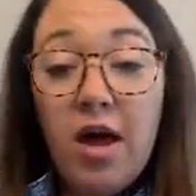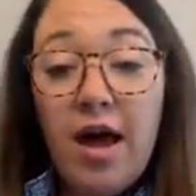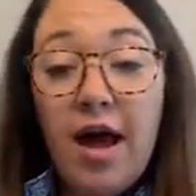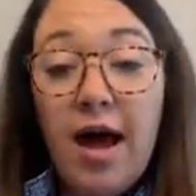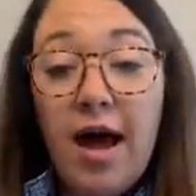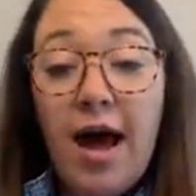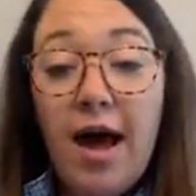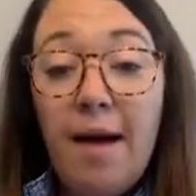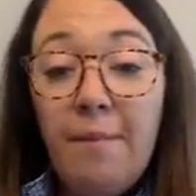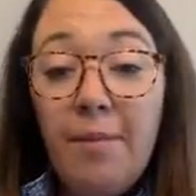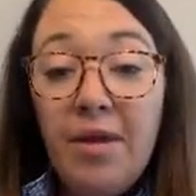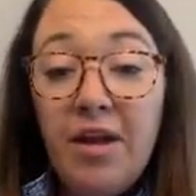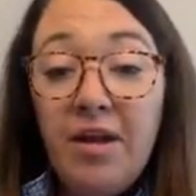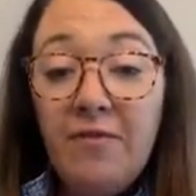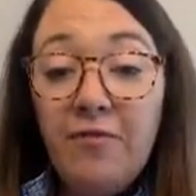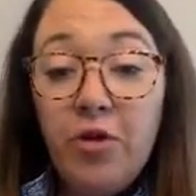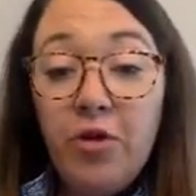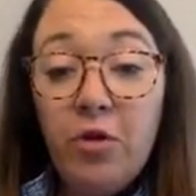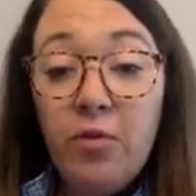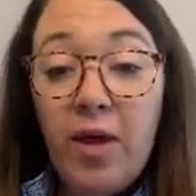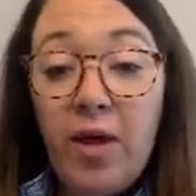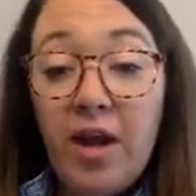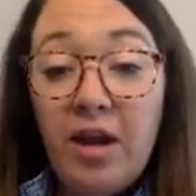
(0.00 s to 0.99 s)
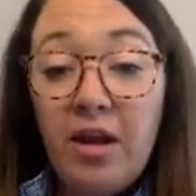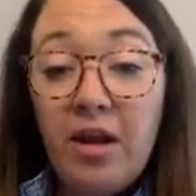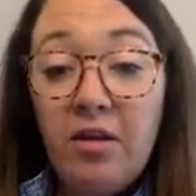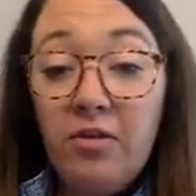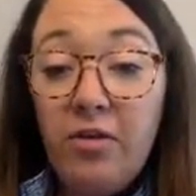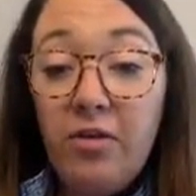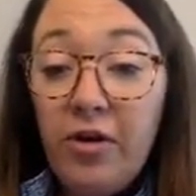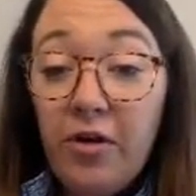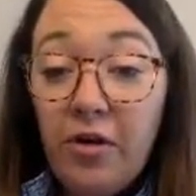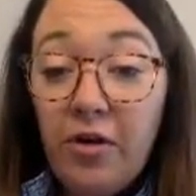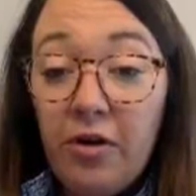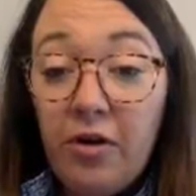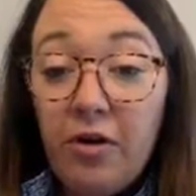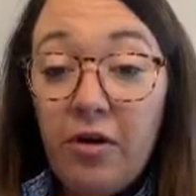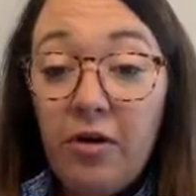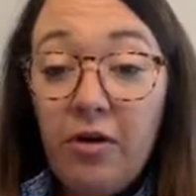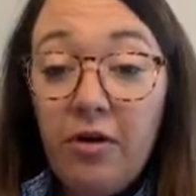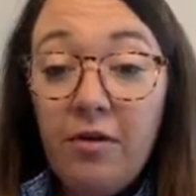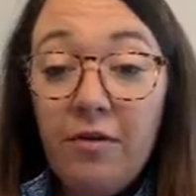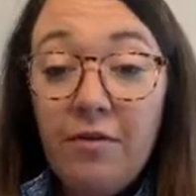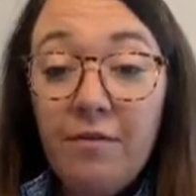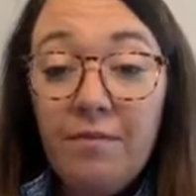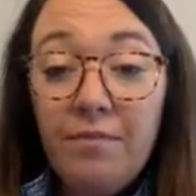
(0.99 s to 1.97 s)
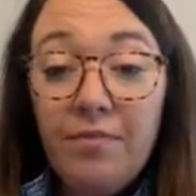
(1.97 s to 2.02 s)
But if they're ready to learn,
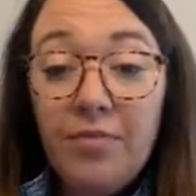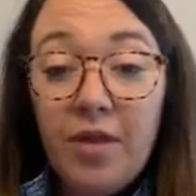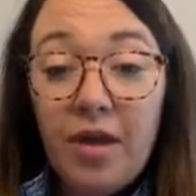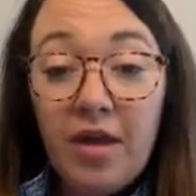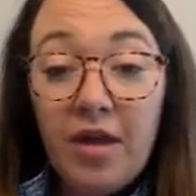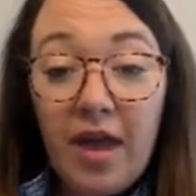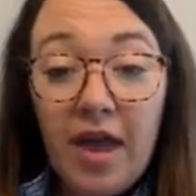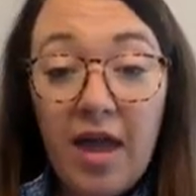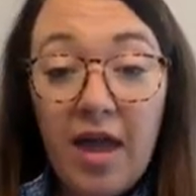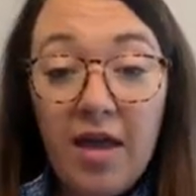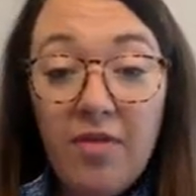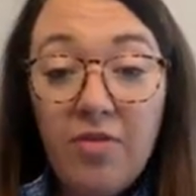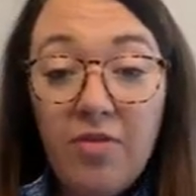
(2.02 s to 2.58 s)
again,